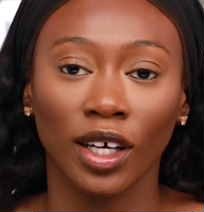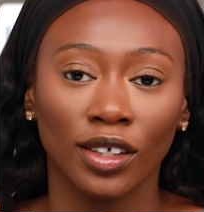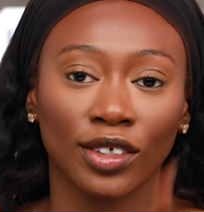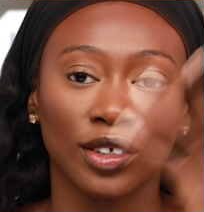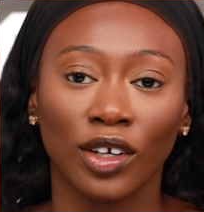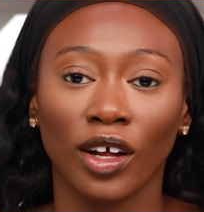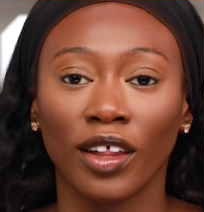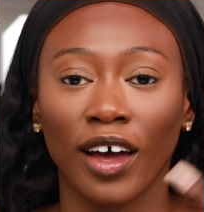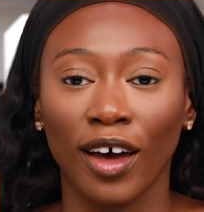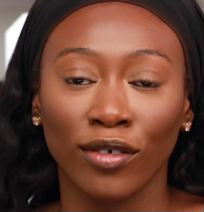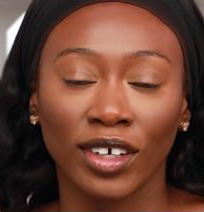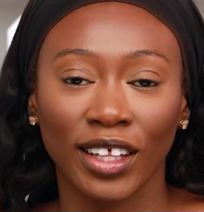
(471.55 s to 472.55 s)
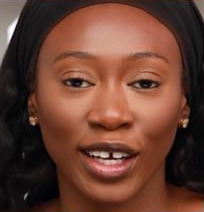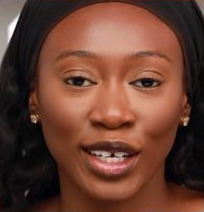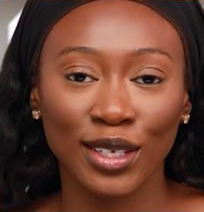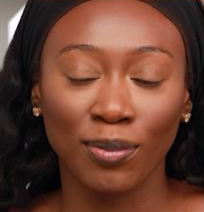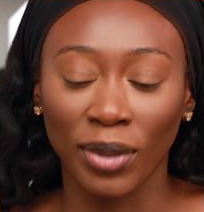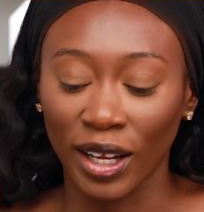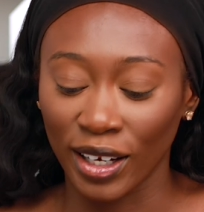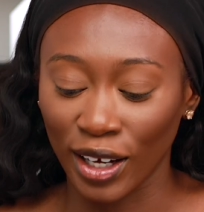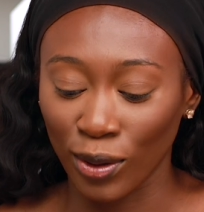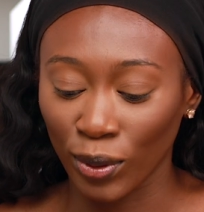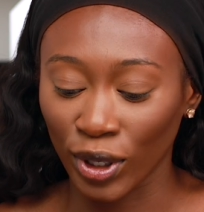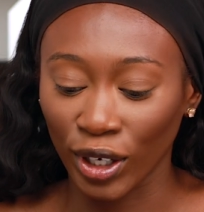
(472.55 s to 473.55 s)
So now that everything is
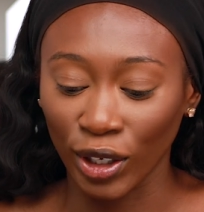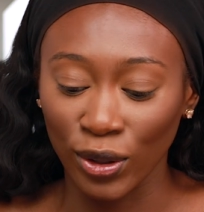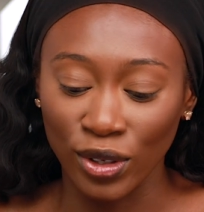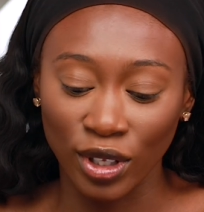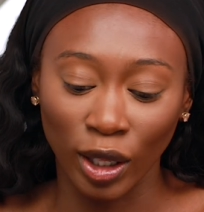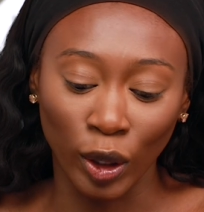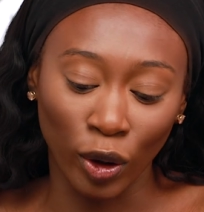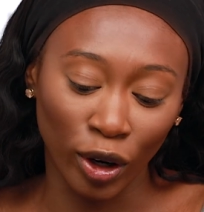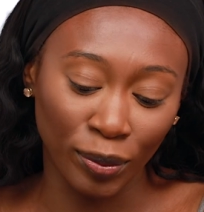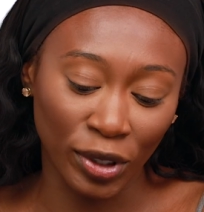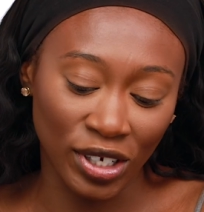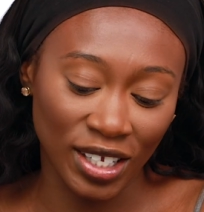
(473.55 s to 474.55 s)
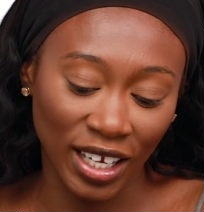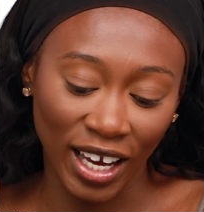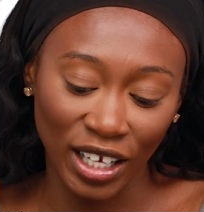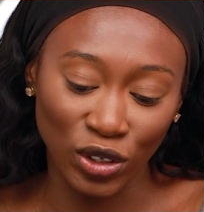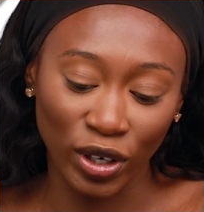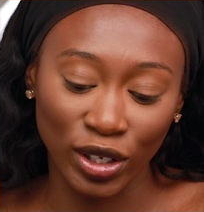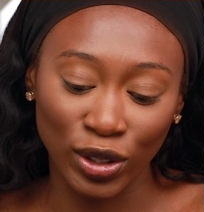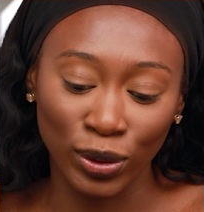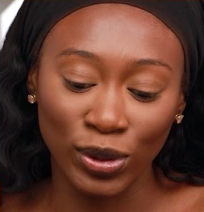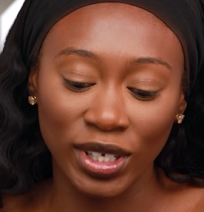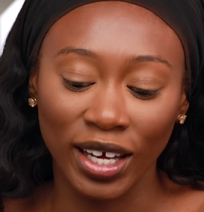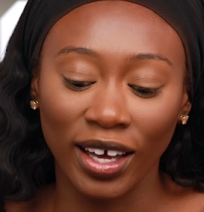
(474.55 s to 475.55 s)
blended, we're gonna use the Lauramercier
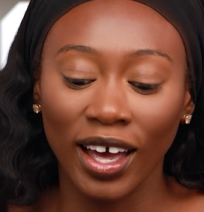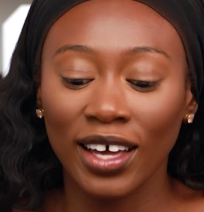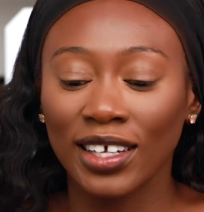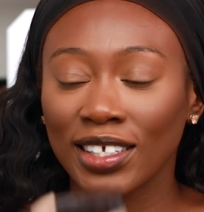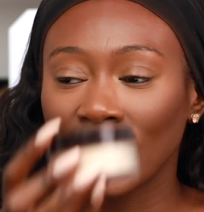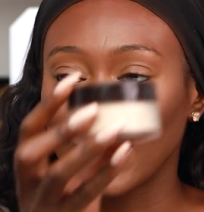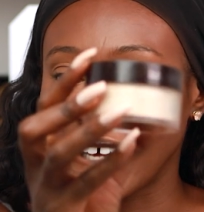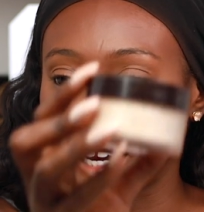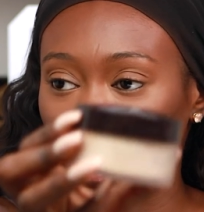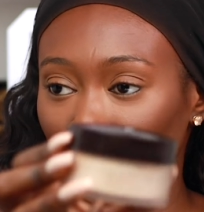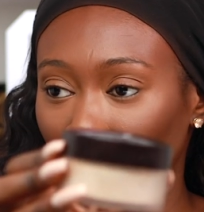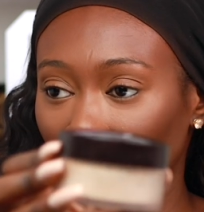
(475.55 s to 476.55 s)
translucent setting